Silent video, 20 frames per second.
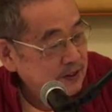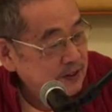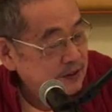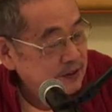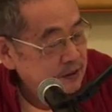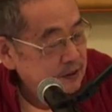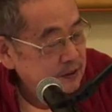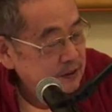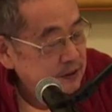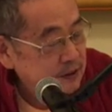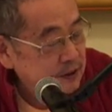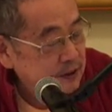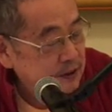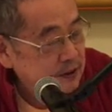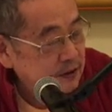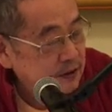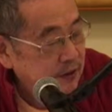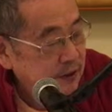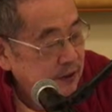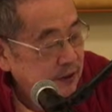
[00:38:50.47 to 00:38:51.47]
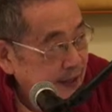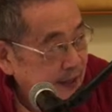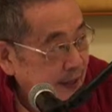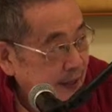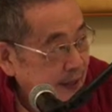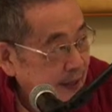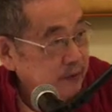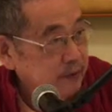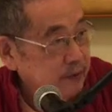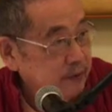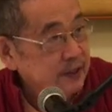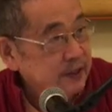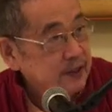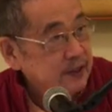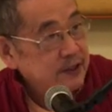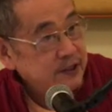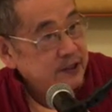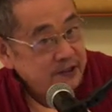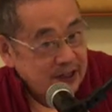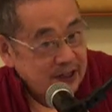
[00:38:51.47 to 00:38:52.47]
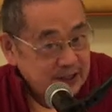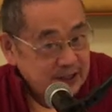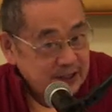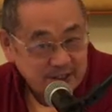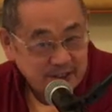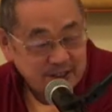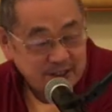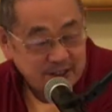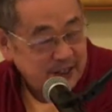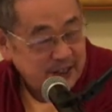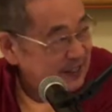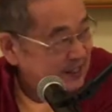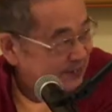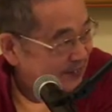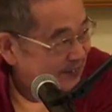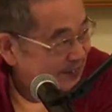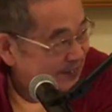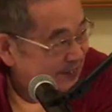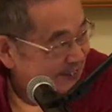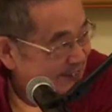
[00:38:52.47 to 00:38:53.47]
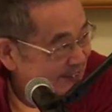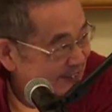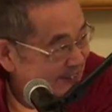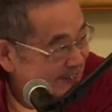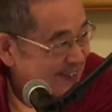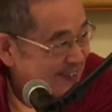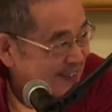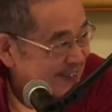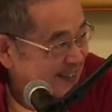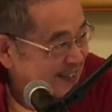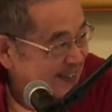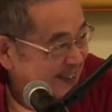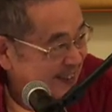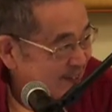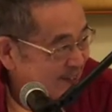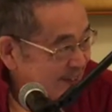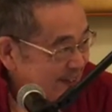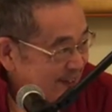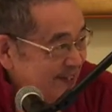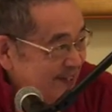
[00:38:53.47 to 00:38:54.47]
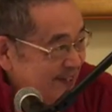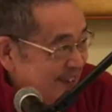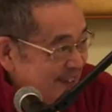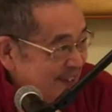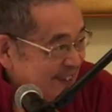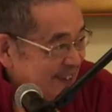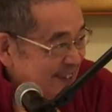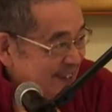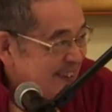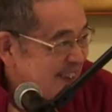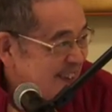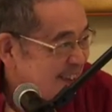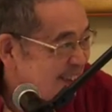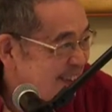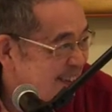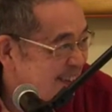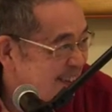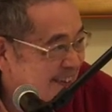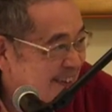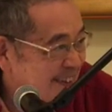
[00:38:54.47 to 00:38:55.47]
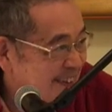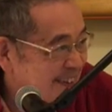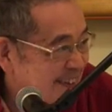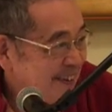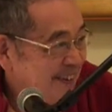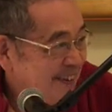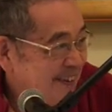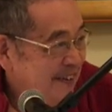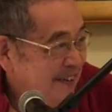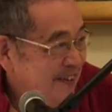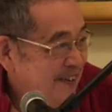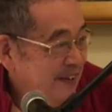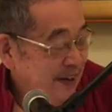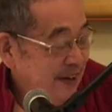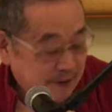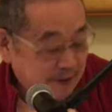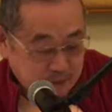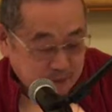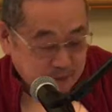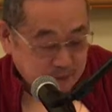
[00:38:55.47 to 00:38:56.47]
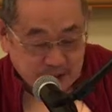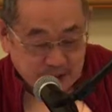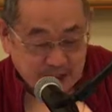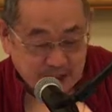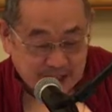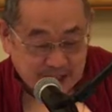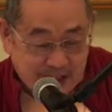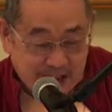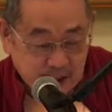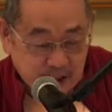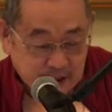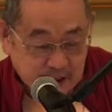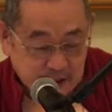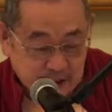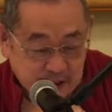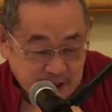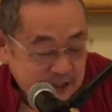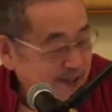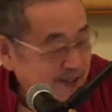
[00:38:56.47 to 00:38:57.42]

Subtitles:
destroy attachment, we just transfer the attachment to Krishna instead of material things. But that's natural to the soul.